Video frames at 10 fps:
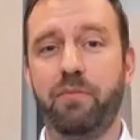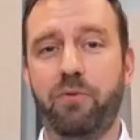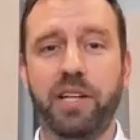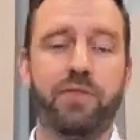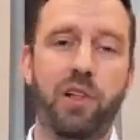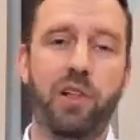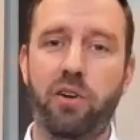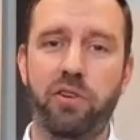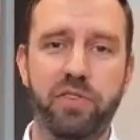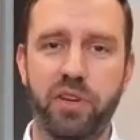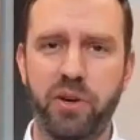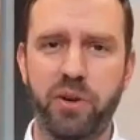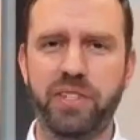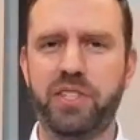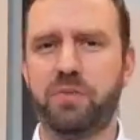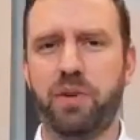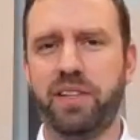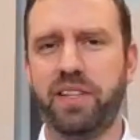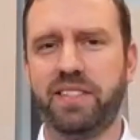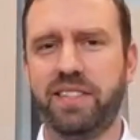writes for Law Review. He's just
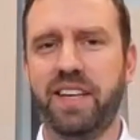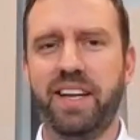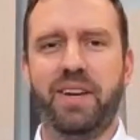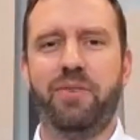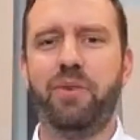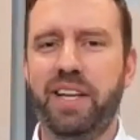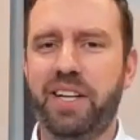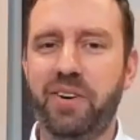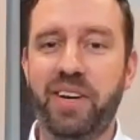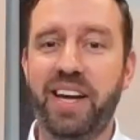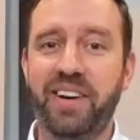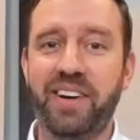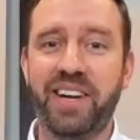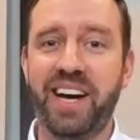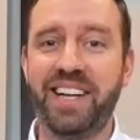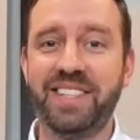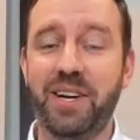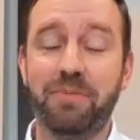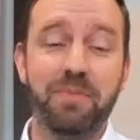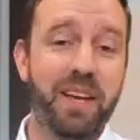one of these really go-getter kind of.
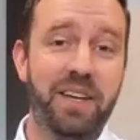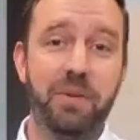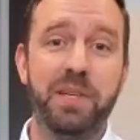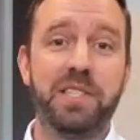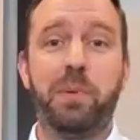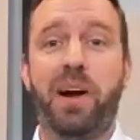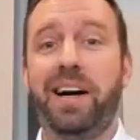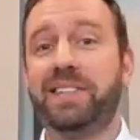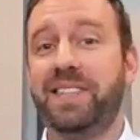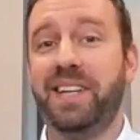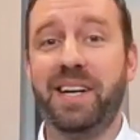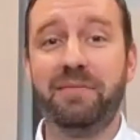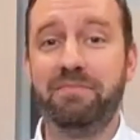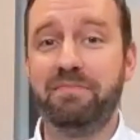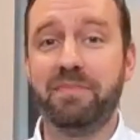So you'd be surprised. I